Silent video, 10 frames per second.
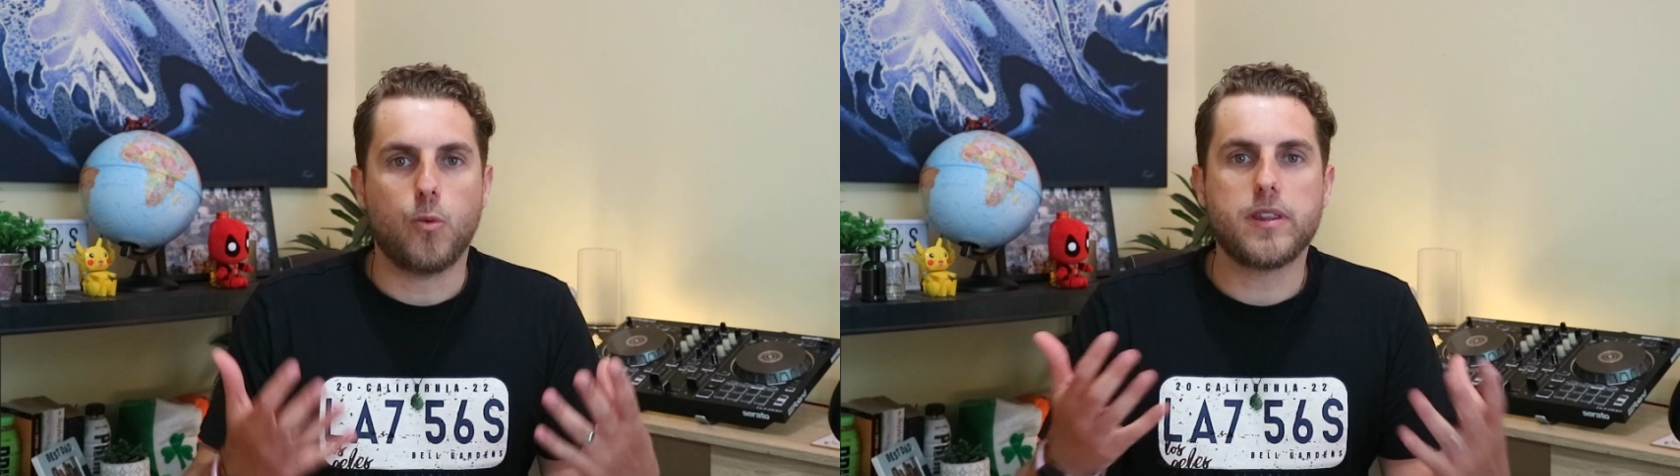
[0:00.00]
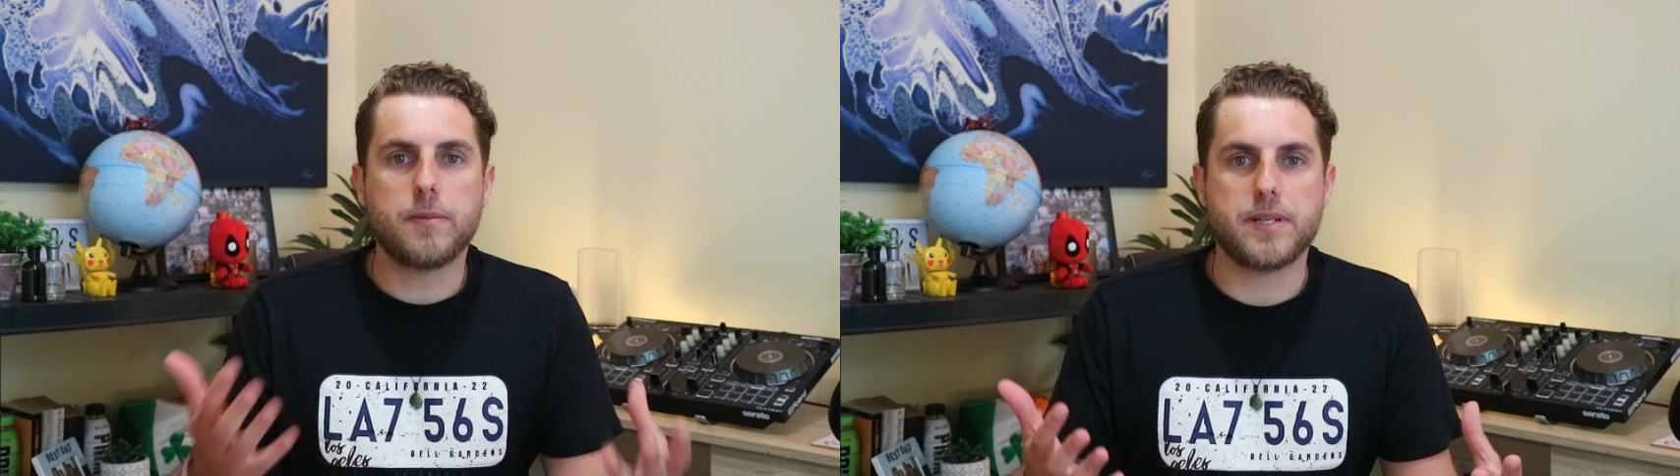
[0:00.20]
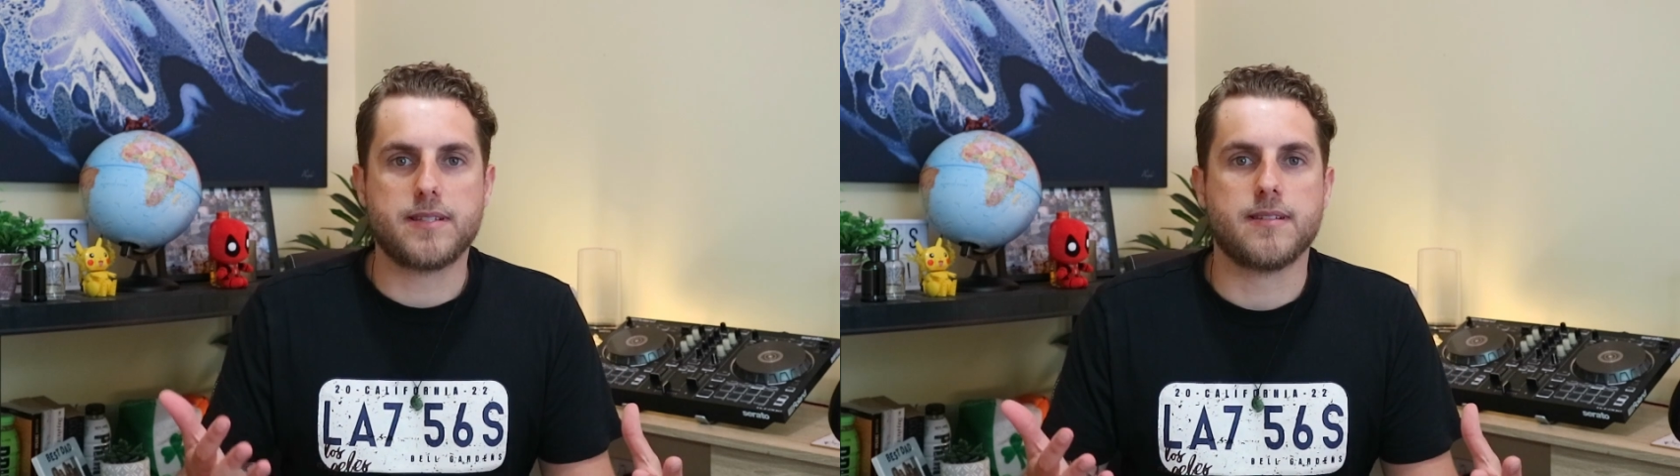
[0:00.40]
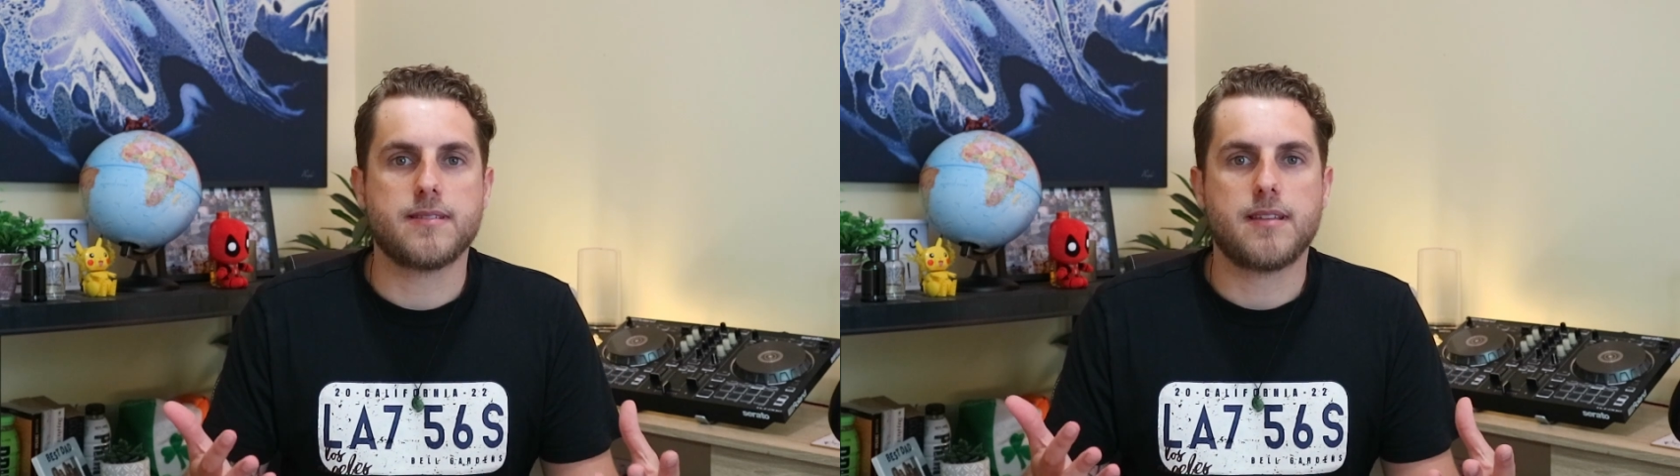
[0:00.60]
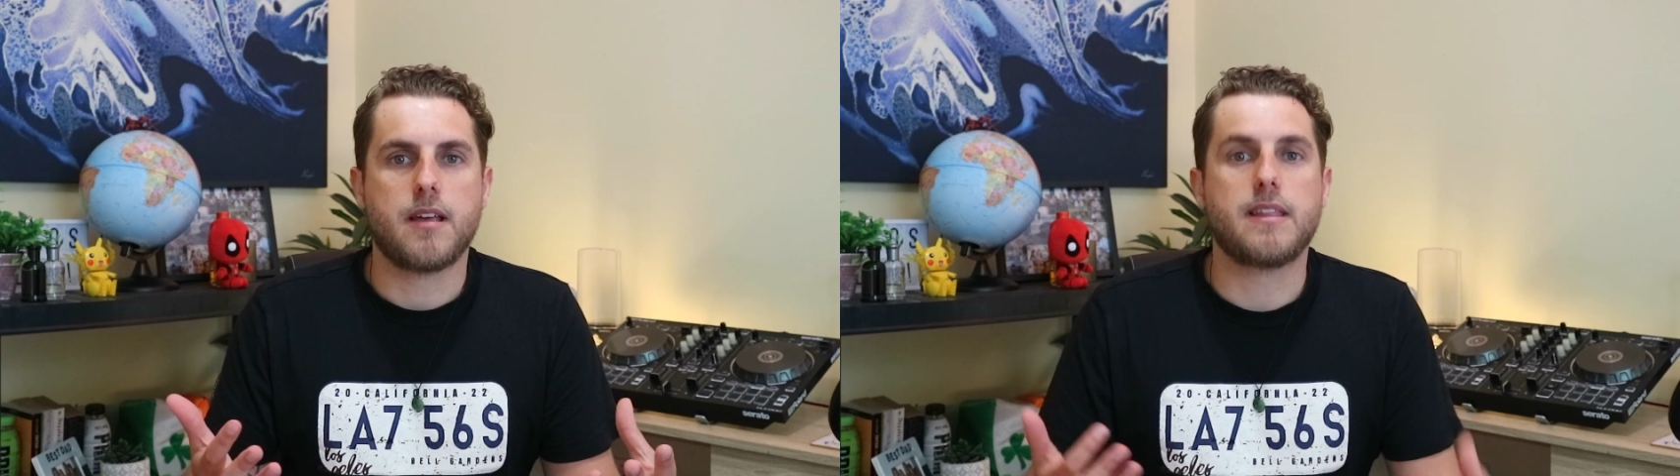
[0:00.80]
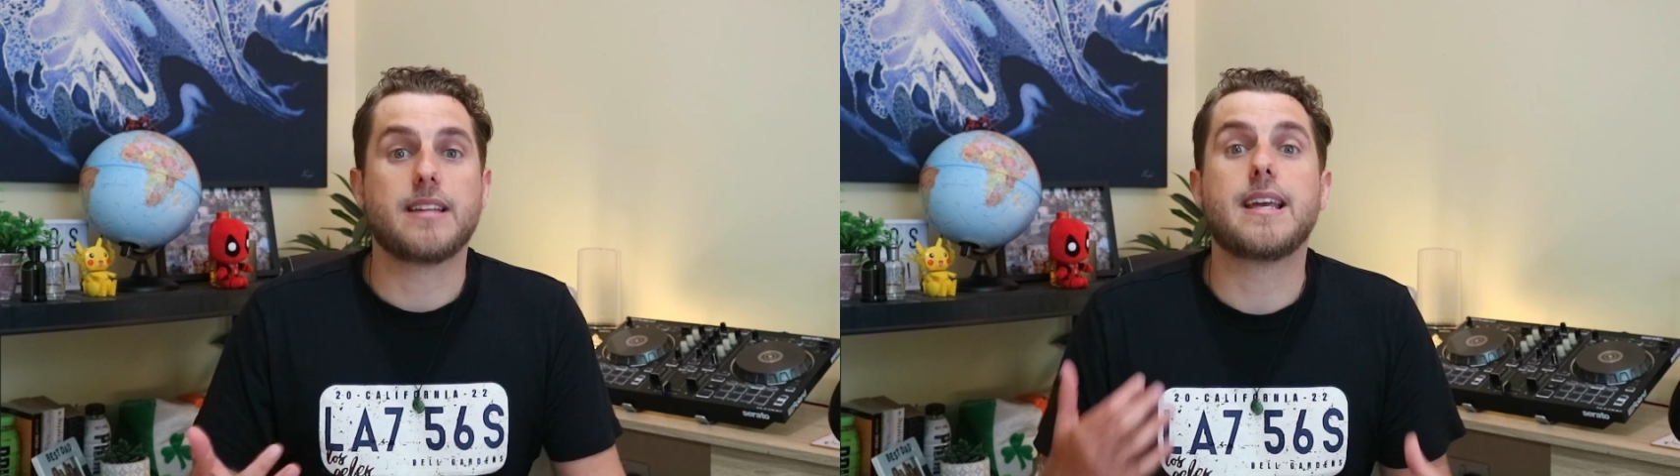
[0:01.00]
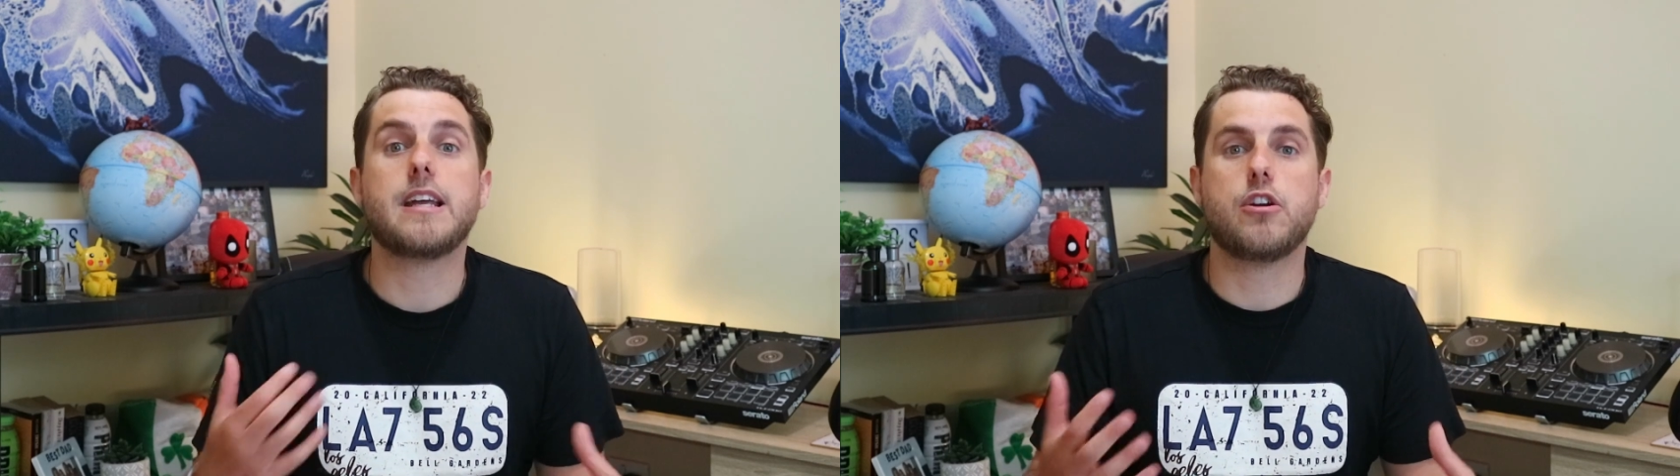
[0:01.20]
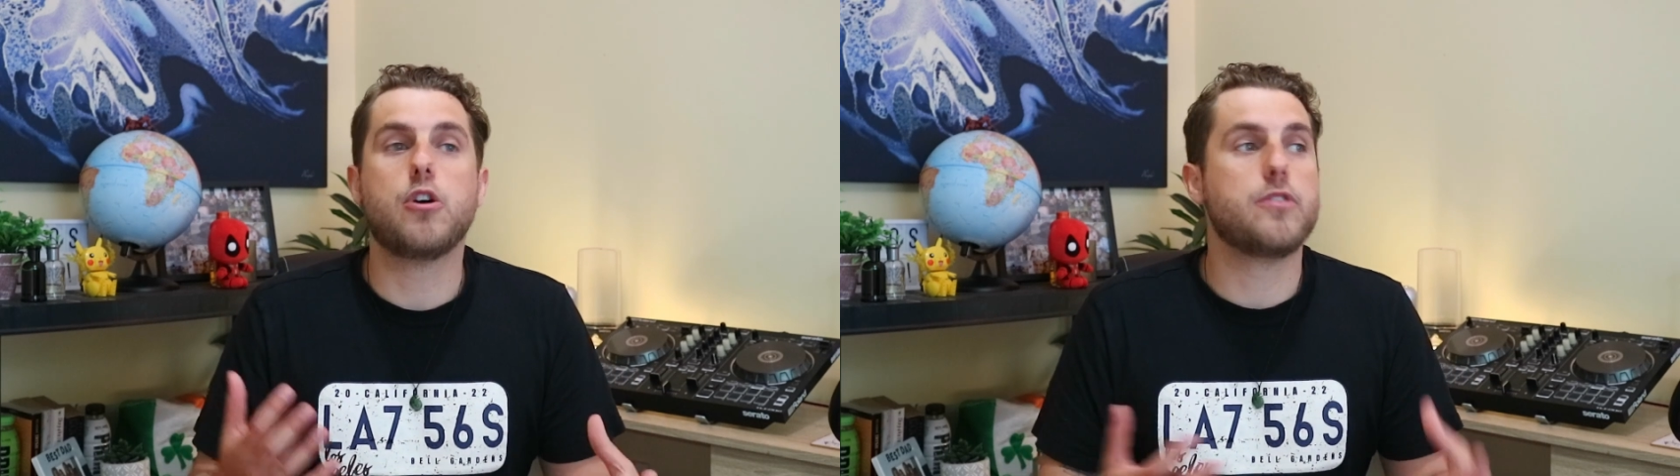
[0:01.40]
with a business that
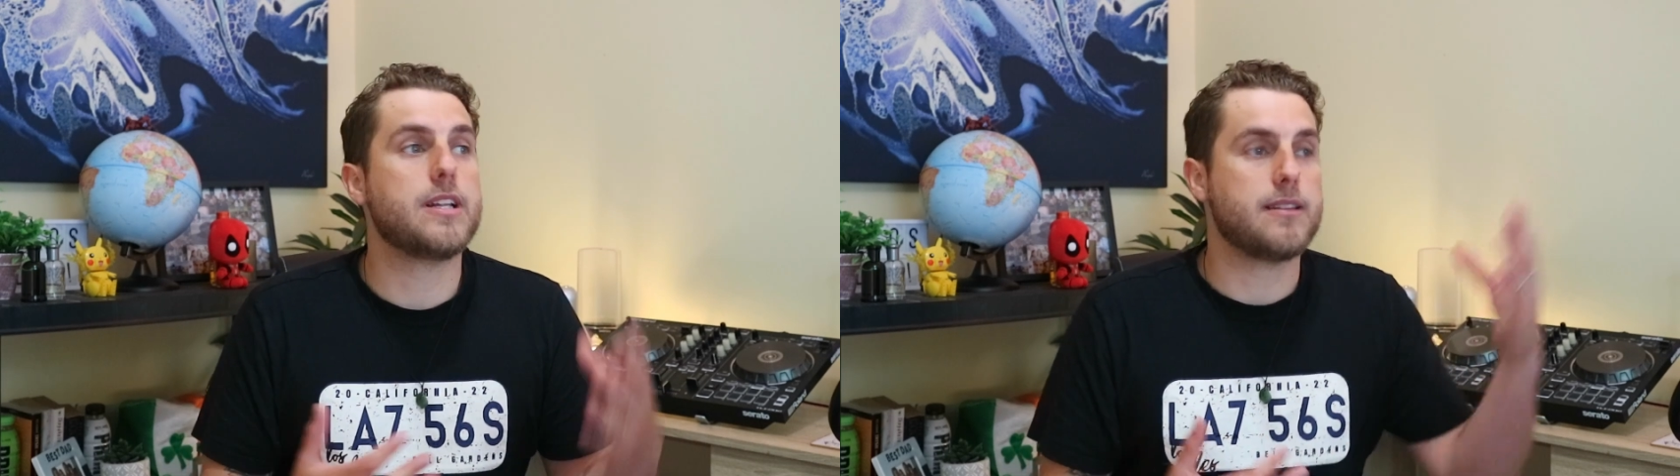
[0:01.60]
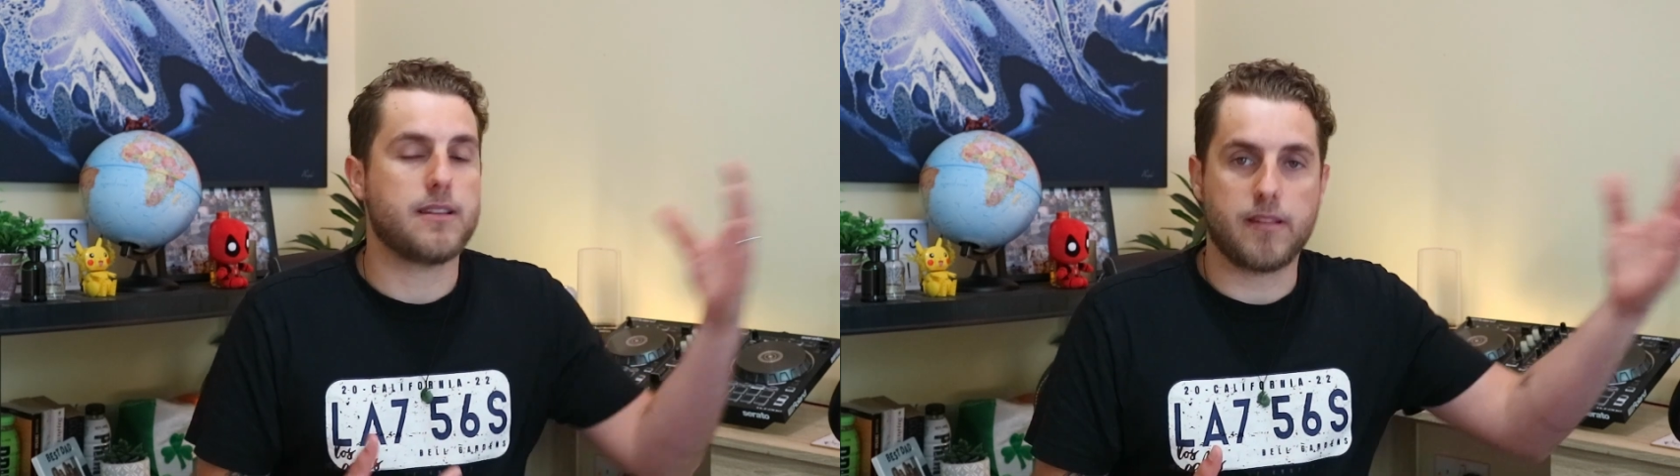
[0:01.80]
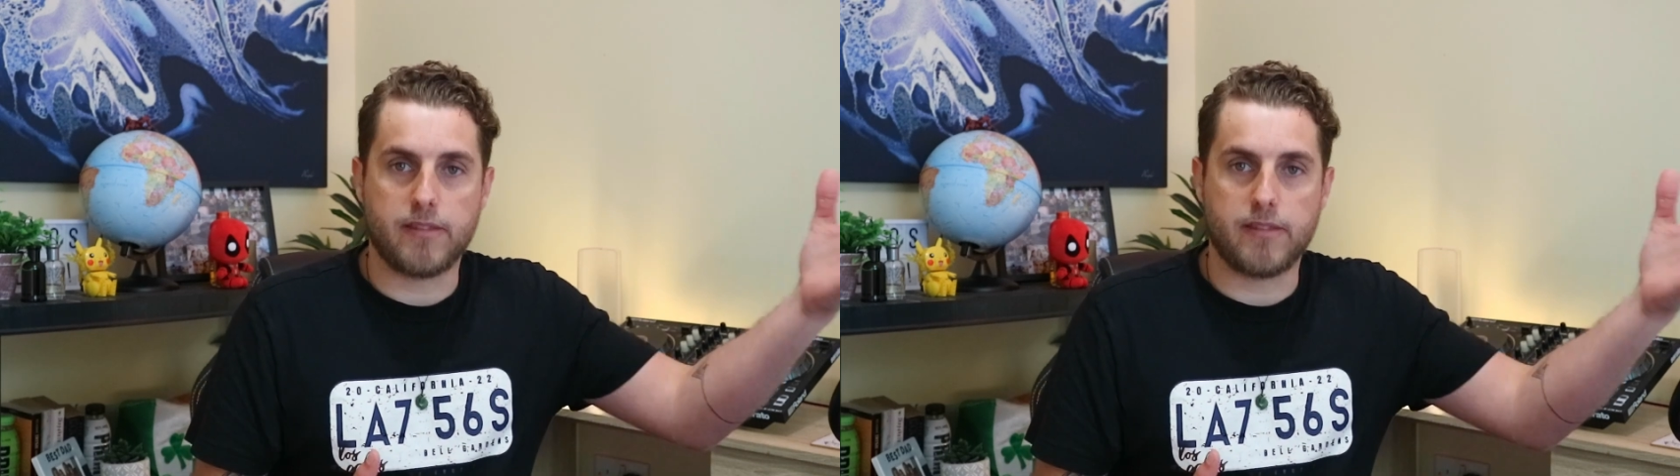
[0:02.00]
they know that